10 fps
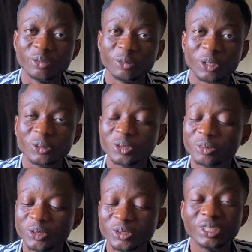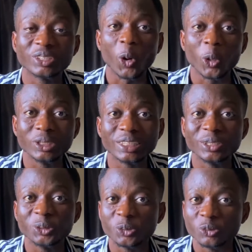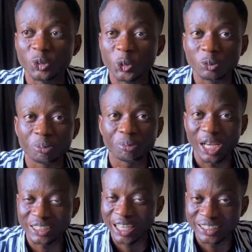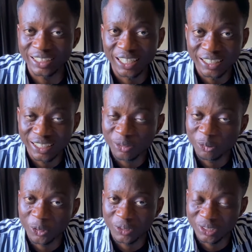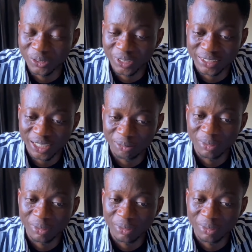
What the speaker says: We are going to be doing it until you pass excellently well in your exam.